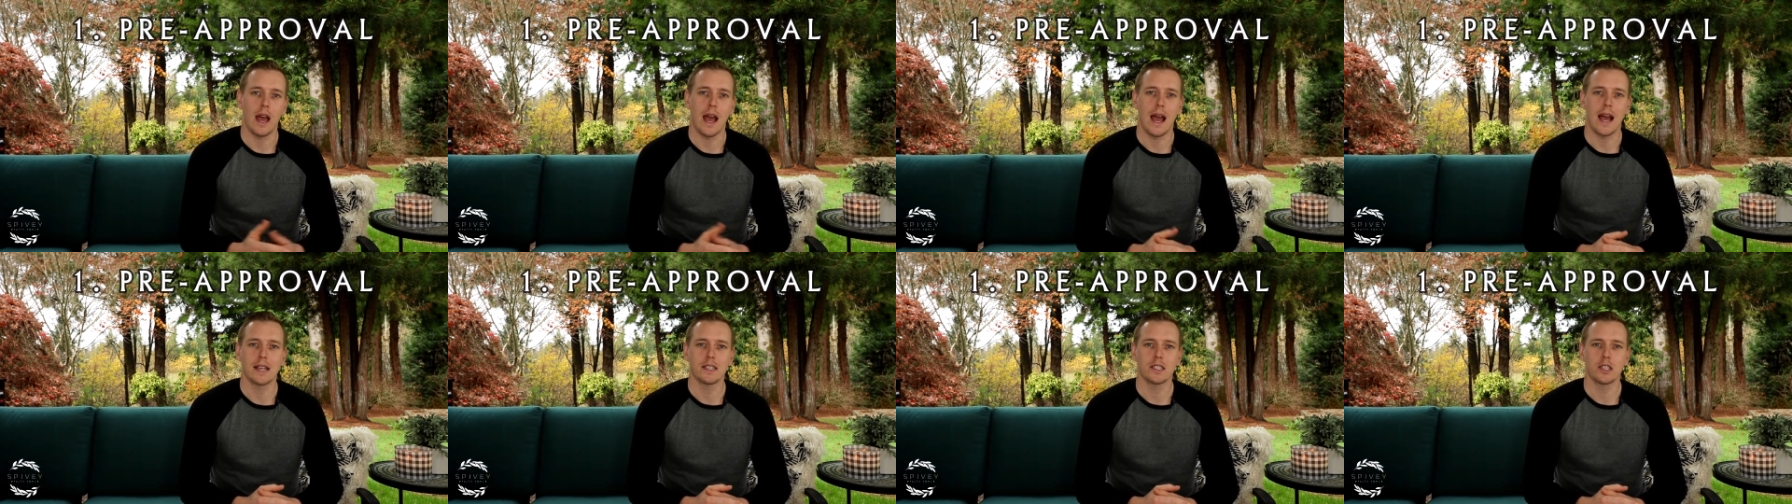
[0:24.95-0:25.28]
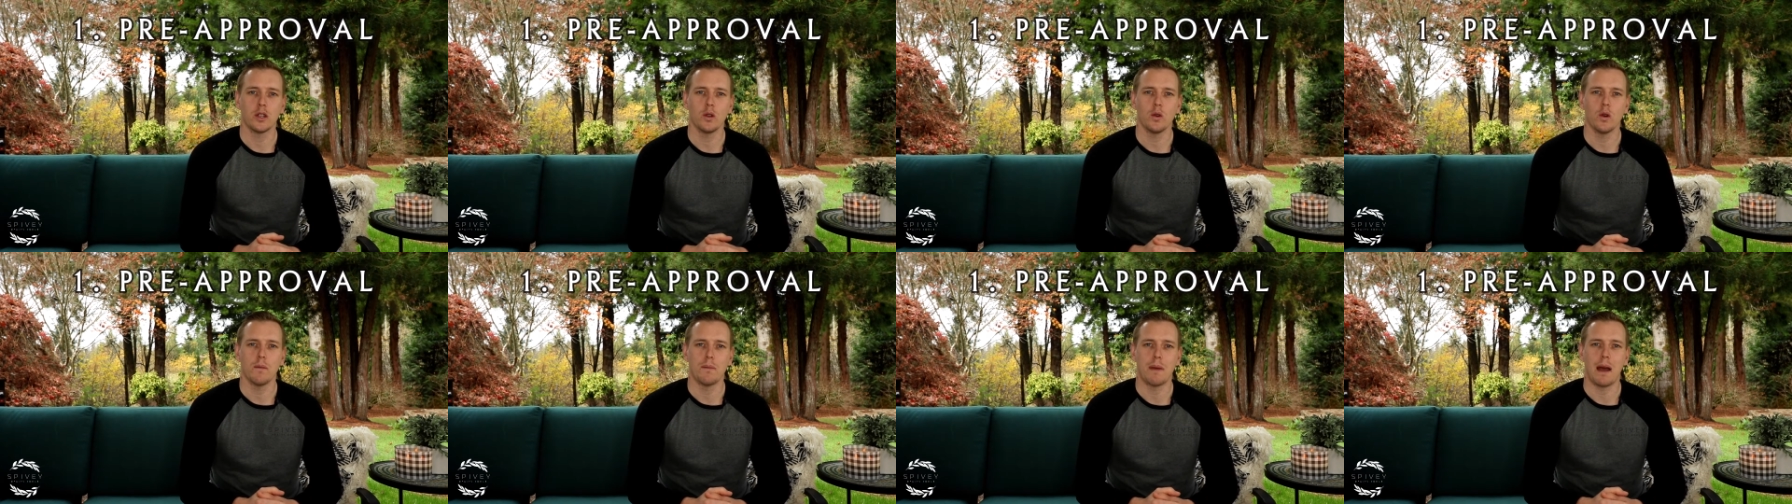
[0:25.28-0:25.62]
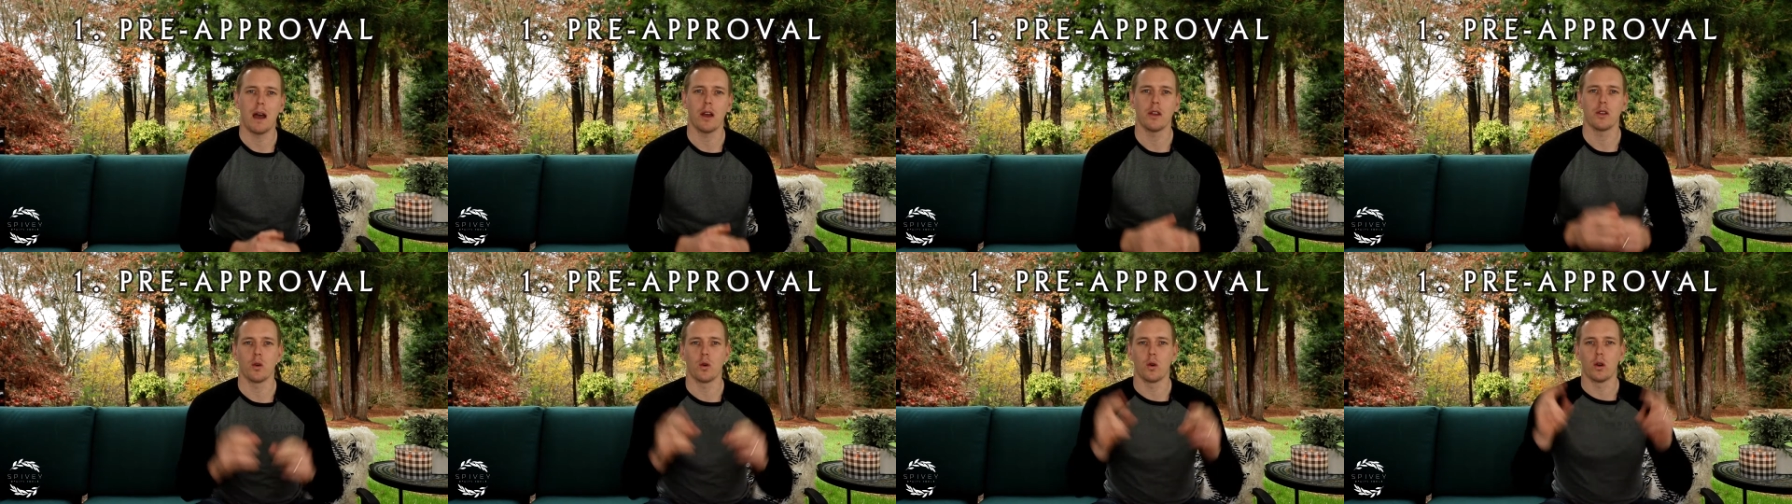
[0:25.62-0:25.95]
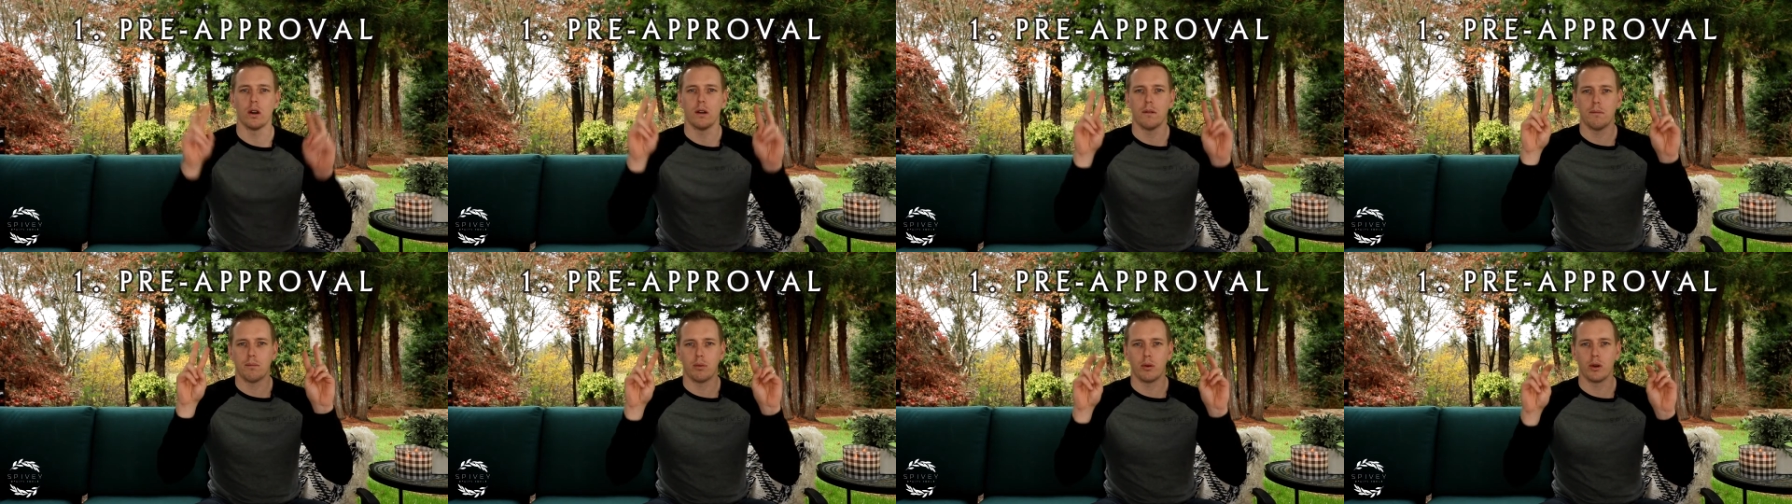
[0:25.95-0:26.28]
ask you about
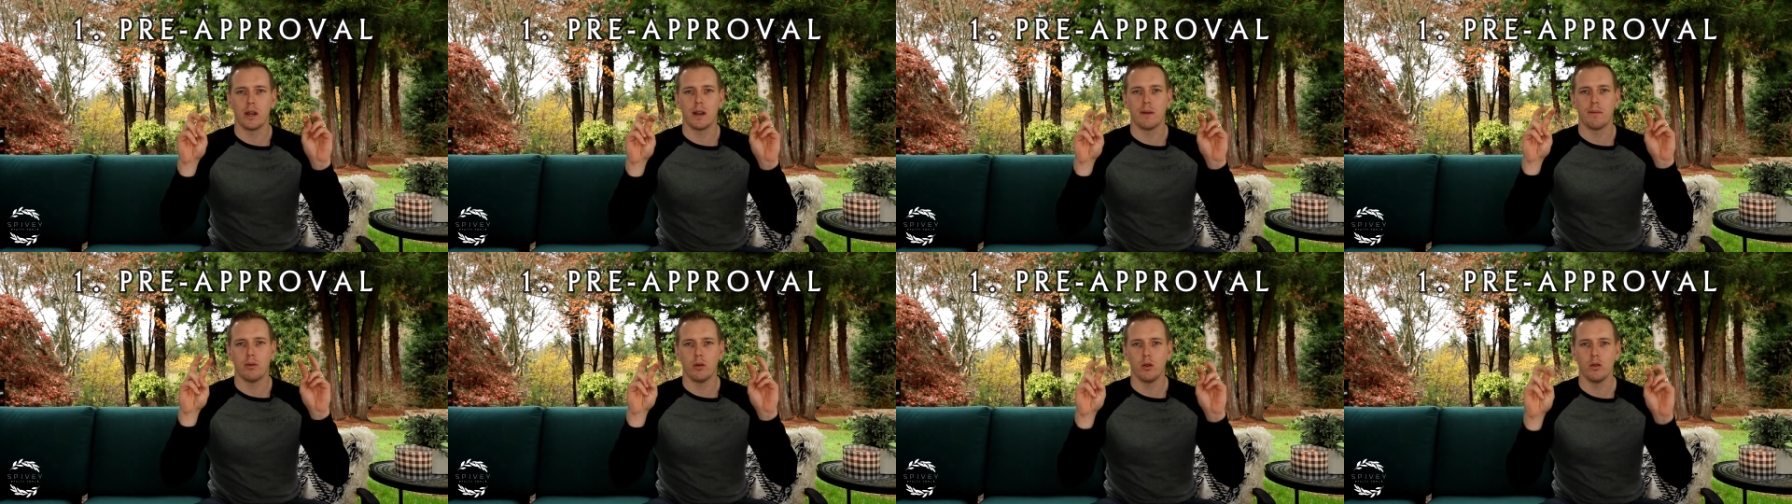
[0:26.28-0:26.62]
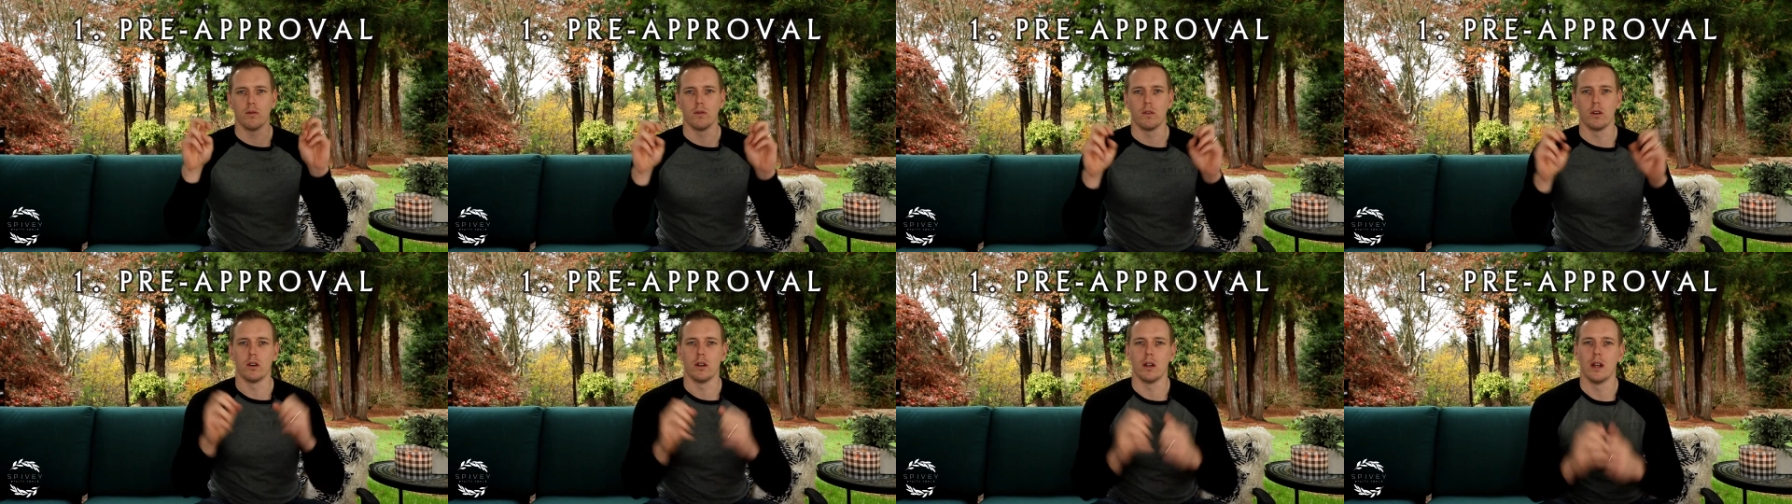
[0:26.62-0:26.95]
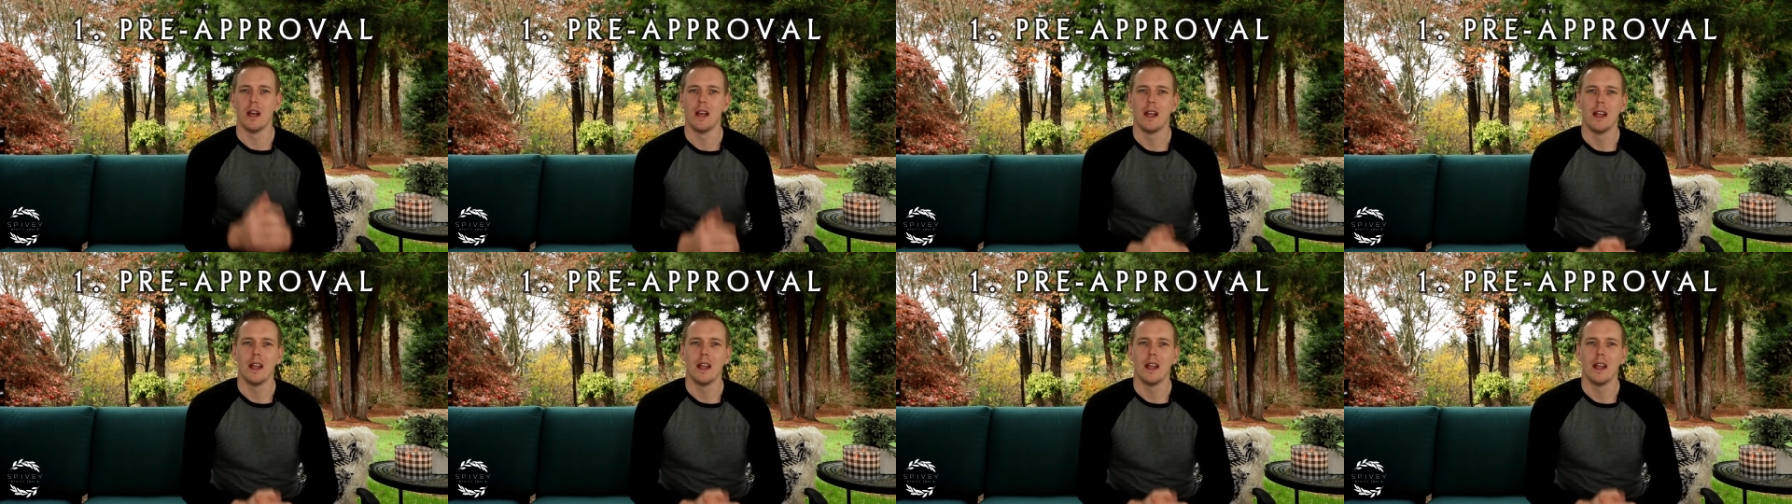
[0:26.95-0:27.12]
your pre-approval.